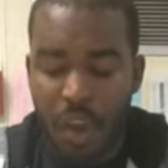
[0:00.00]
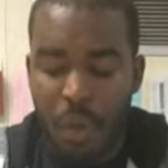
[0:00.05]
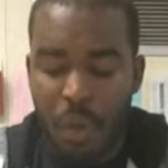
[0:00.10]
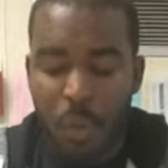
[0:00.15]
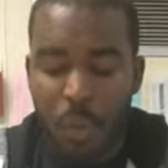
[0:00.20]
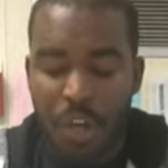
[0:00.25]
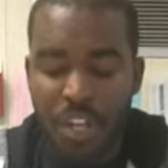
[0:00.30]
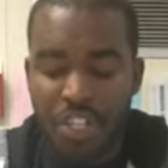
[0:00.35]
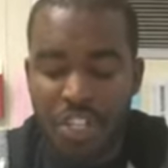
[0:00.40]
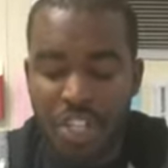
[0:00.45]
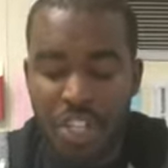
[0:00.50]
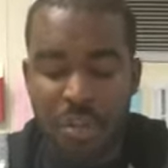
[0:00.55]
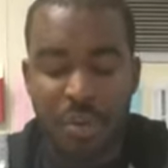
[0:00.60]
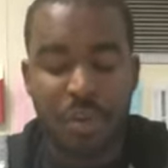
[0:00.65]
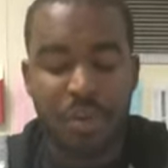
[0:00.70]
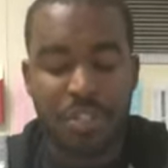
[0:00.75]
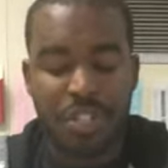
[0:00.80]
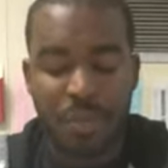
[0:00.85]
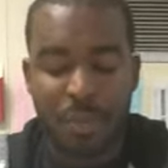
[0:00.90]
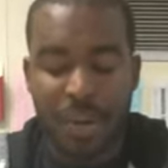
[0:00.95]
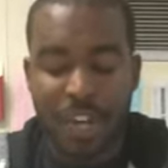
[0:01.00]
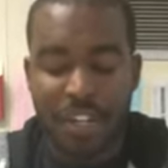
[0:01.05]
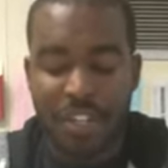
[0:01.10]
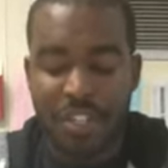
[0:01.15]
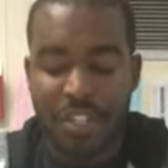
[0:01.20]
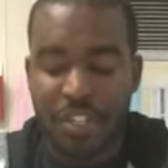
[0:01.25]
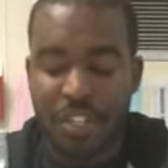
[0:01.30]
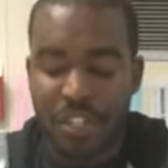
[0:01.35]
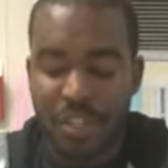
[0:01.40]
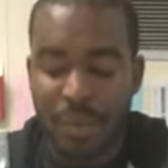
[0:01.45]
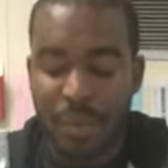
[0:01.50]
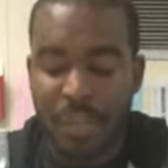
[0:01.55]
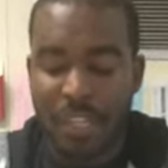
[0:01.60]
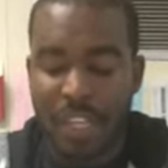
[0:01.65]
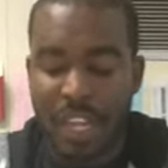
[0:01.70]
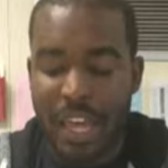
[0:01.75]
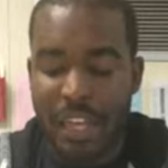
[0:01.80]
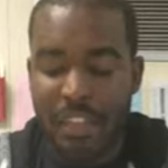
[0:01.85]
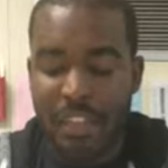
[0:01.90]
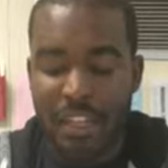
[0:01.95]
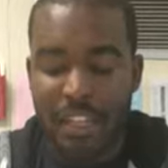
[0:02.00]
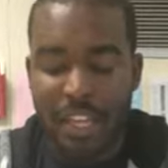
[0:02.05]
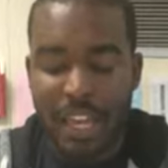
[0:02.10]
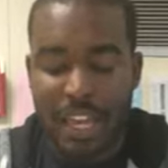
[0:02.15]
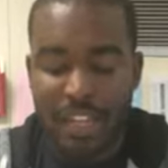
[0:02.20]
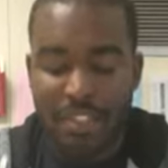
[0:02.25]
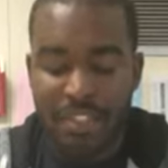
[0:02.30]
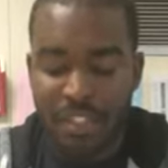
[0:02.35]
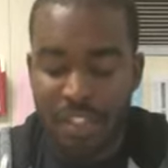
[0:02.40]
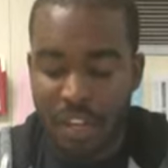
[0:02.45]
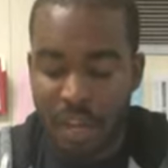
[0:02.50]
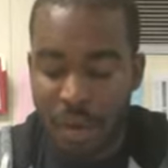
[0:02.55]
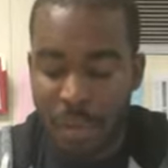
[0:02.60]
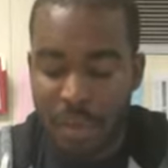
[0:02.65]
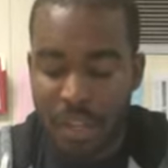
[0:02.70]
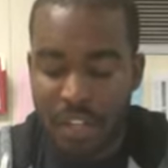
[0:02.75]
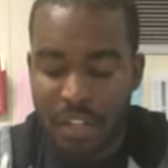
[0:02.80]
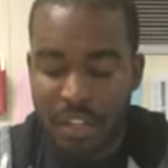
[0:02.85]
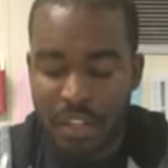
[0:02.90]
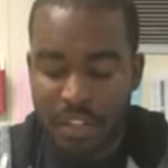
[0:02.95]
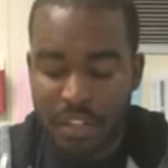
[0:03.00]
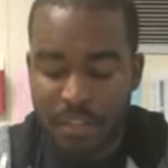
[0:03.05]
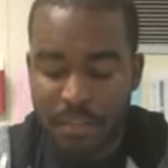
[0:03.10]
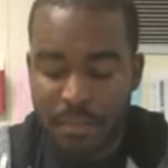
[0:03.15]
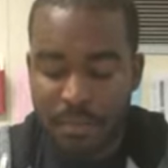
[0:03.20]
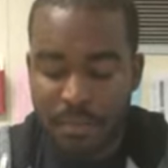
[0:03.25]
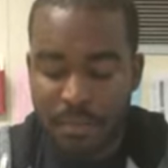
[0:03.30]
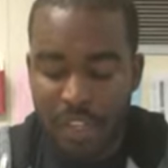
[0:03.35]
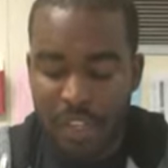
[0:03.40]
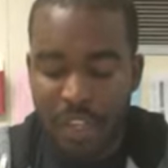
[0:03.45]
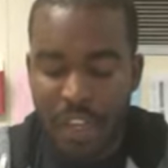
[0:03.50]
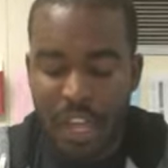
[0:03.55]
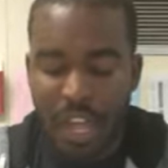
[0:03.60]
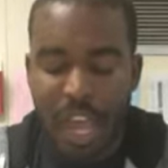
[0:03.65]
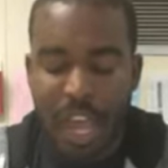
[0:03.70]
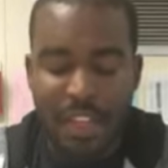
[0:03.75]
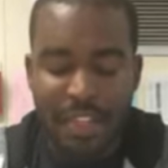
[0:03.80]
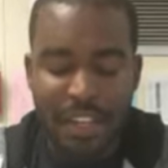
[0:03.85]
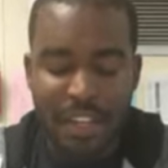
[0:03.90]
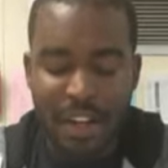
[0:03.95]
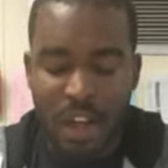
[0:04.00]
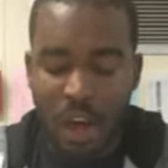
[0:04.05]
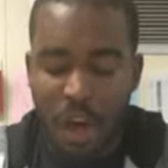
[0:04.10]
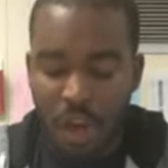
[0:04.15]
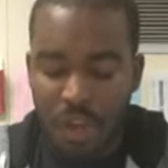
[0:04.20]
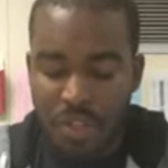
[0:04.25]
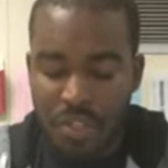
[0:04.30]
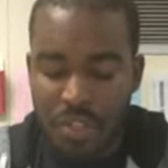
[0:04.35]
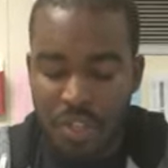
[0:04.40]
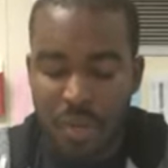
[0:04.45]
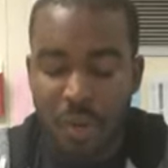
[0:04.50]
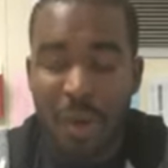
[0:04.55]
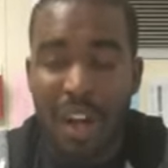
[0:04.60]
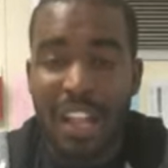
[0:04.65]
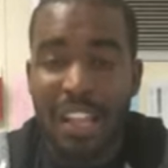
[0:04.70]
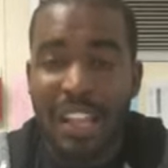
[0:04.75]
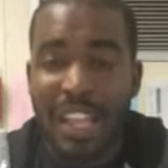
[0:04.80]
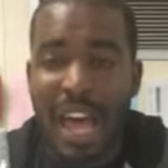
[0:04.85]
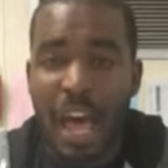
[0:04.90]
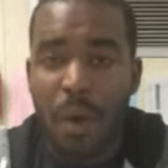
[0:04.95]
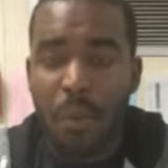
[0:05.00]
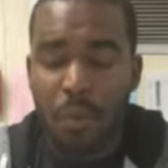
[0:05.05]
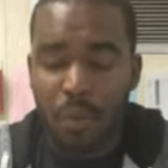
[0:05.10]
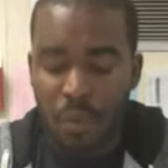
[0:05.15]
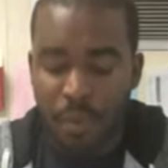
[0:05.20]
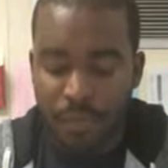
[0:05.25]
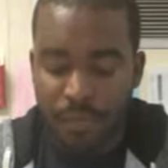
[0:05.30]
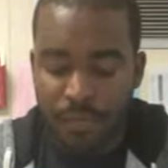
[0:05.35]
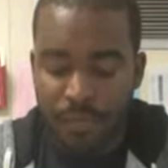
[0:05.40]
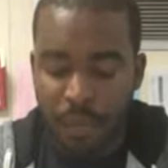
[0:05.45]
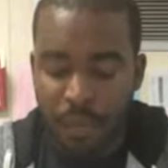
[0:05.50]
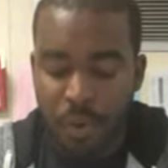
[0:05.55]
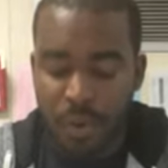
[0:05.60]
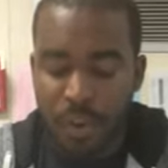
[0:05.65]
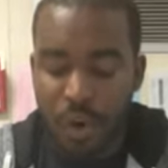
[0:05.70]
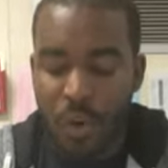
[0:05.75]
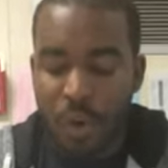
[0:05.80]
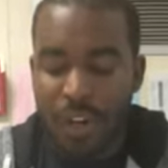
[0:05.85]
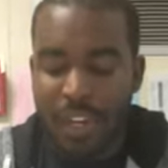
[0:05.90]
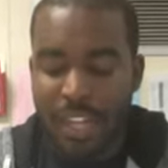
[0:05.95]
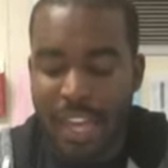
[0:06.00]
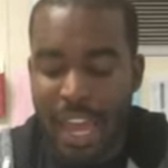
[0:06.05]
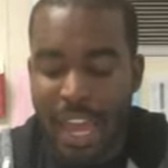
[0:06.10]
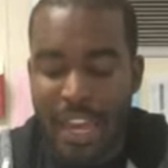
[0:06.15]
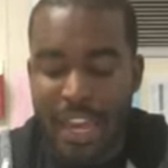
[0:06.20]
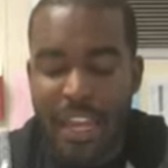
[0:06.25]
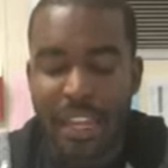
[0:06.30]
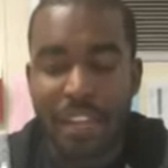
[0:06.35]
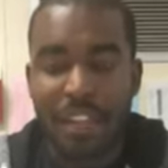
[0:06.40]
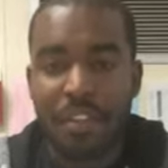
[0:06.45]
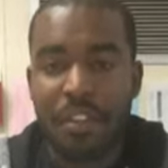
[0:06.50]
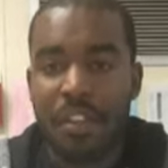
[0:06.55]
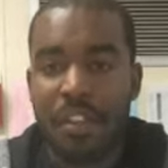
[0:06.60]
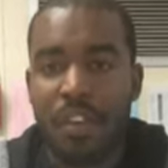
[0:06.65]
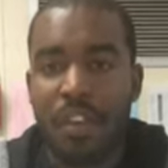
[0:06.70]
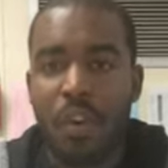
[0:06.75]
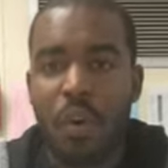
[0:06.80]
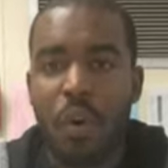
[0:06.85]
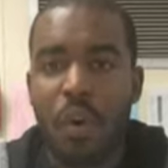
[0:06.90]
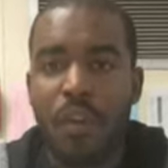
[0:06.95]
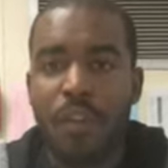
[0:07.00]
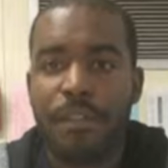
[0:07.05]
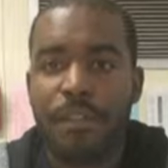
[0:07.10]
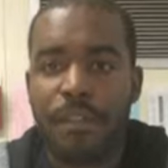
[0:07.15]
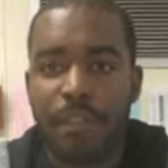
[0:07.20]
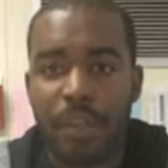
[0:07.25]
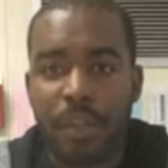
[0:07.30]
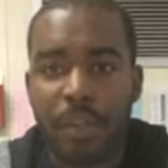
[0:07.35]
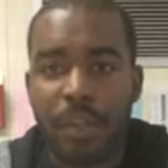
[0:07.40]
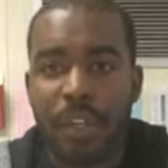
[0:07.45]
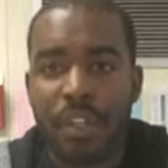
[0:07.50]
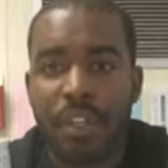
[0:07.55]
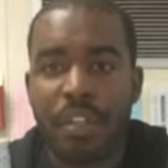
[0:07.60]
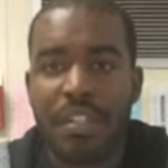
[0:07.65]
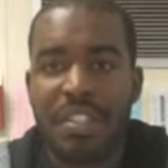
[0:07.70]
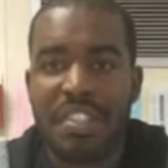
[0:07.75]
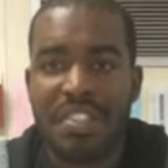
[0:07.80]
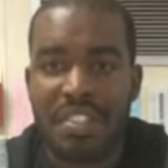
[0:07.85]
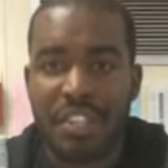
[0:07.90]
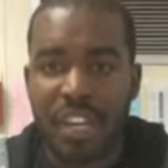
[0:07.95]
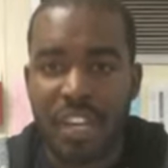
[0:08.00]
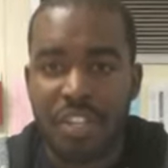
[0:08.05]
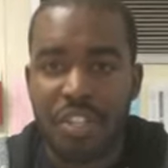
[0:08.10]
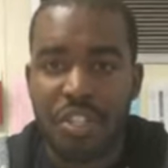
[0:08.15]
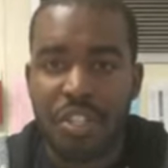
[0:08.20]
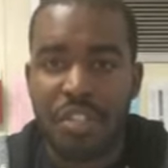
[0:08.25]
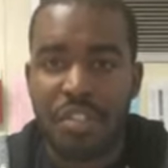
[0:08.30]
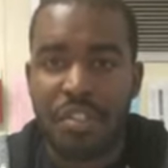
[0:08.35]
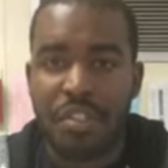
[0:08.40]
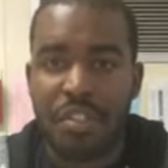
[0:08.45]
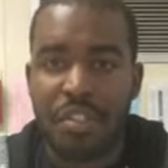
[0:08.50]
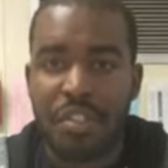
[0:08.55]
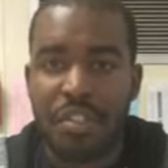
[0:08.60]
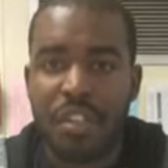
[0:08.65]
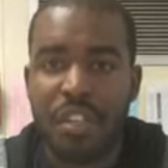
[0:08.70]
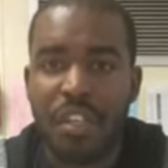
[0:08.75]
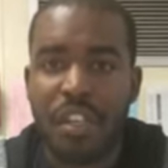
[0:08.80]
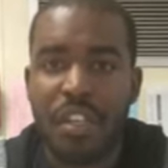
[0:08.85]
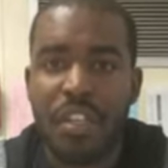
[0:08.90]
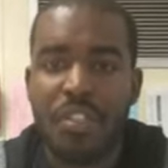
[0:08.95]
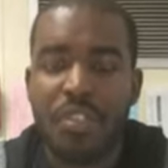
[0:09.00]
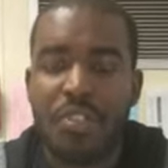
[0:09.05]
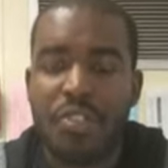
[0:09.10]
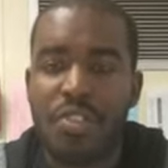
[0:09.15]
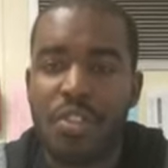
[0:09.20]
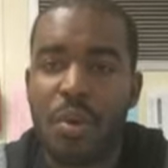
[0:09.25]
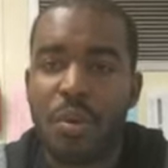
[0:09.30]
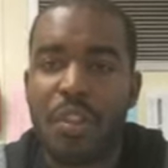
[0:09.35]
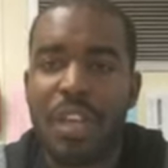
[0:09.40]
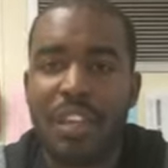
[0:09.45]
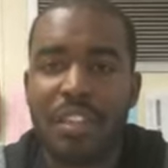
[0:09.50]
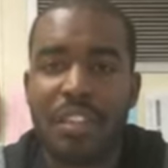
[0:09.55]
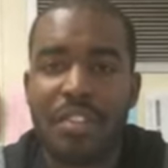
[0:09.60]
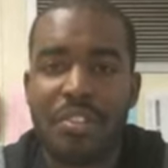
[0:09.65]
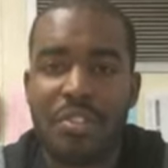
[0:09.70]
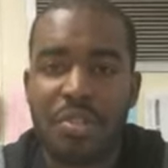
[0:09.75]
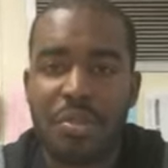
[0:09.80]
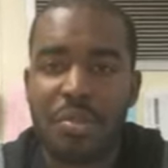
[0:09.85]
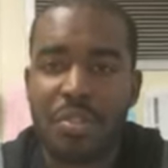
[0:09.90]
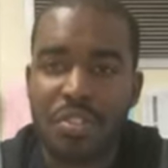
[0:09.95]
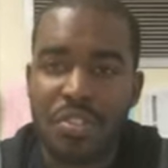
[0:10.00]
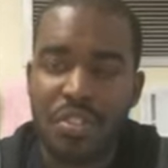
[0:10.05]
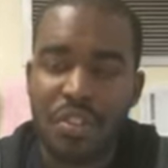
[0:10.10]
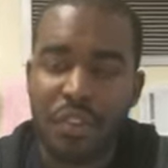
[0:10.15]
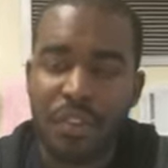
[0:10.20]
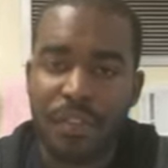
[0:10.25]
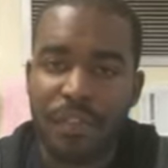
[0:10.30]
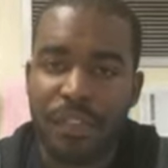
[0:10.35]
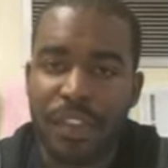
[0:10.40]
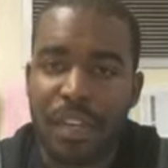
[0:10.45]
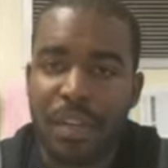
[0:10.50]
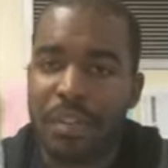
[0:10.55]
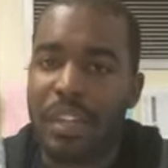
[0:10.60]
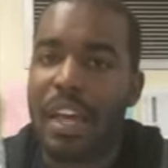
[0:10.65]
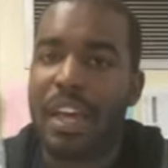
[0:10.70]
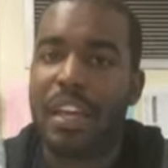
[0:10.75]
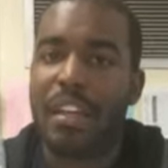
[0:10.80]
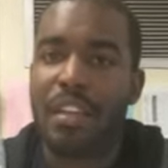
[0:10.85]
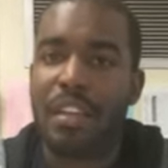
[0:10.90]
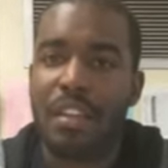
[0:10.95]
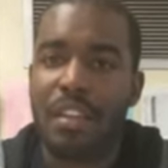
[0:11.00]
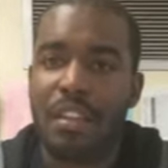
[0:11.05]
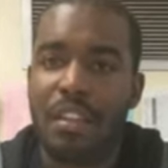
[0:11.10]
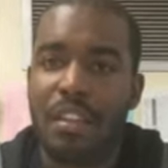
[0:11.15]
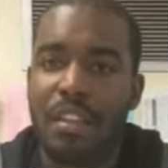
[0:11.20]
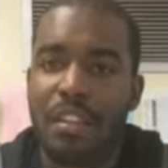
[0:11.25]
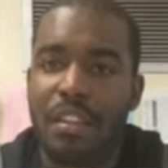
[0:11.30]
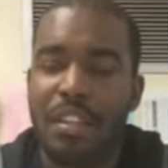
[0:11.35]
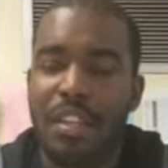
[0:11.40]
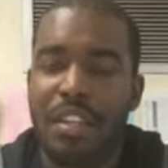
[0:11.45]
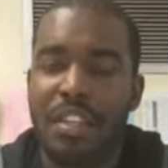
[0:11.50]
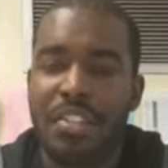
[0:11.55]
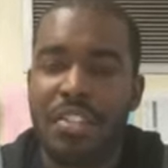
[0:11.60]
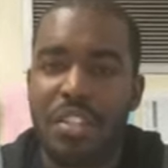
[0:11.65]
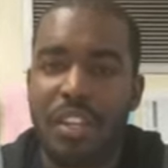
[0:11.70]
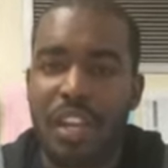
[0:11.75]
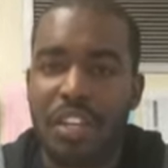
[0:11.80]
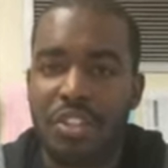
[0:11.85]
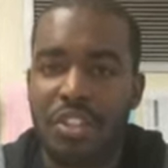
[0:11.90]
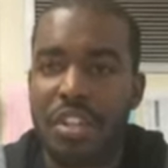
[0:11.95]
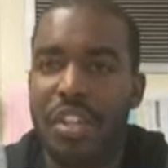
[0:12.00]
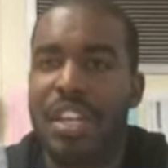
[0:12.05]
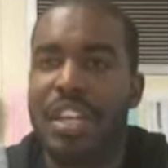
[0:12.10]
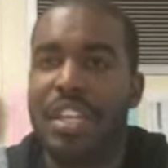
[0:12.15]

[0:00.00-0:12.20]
one general direction you would like the class to go in, and then also allow room for organic or fluid discussions so that the students don't feel like the discussion